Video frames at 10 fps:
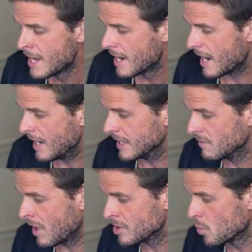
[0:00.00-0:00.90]

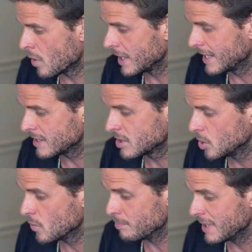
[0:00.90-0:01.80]
Ivan, you want to get
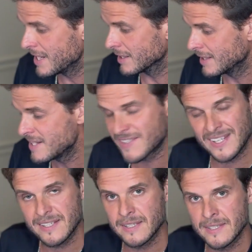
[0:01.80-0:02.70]
to be at least
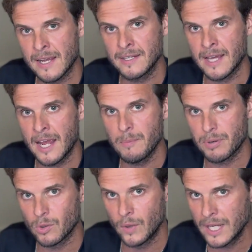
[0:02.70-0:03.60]
6 to 10K
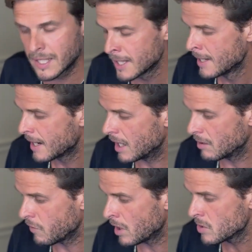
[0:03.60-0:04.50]
per week,
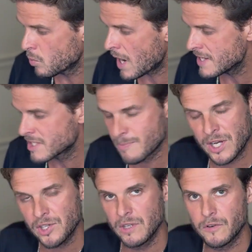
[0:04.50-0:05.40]
volume-wise,
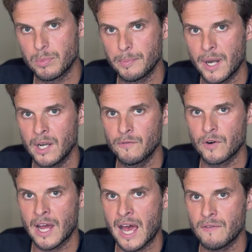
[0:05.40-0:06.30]
especially if you're preparing for
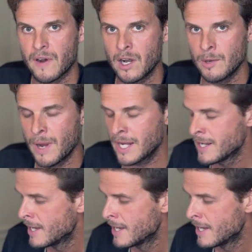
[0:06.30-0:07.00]
a half Ironman.